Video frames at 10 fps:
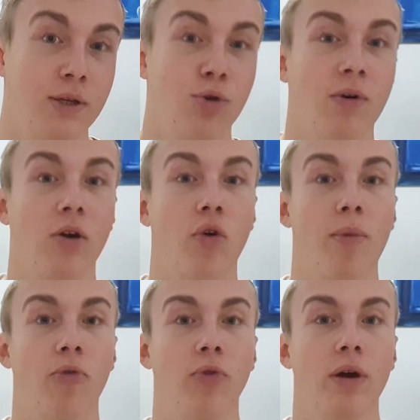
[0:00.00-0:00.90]
You will
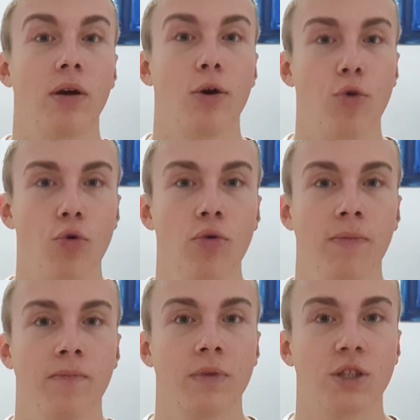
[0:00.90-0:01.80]
remove the ru,
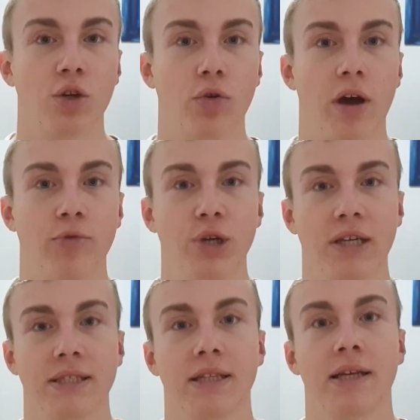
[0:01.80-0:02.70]
so you have
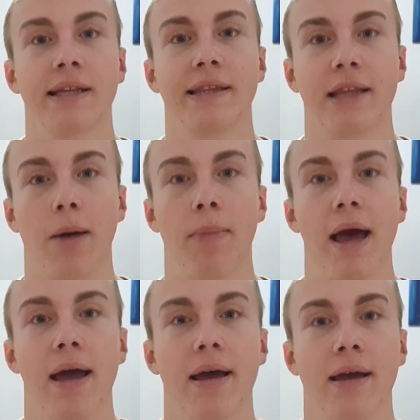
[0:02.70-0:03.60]
just
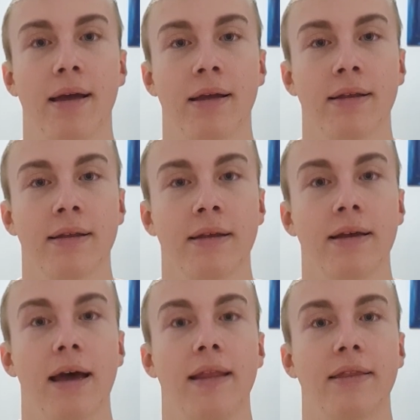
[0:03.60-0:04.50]
tabe,
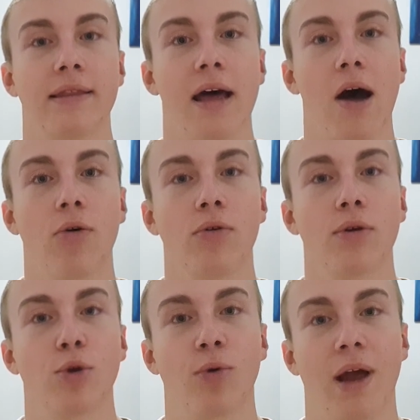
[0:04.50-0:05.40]
and now
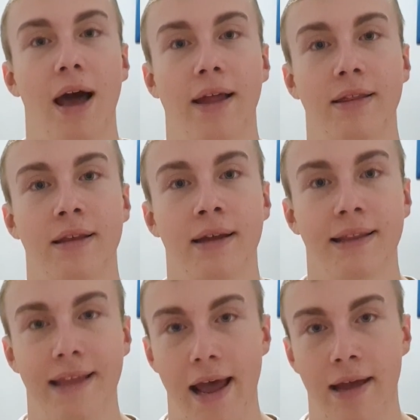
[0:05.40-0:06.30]
you will add
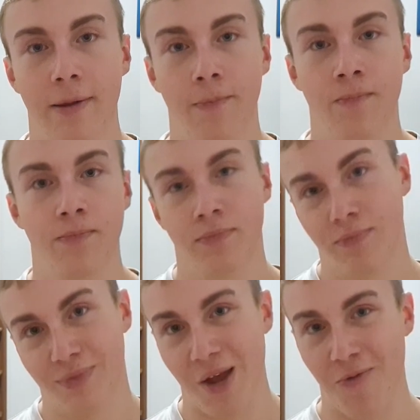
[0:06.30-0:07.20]

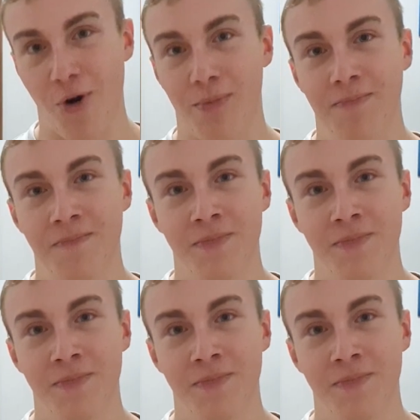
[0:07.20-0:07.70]
te form.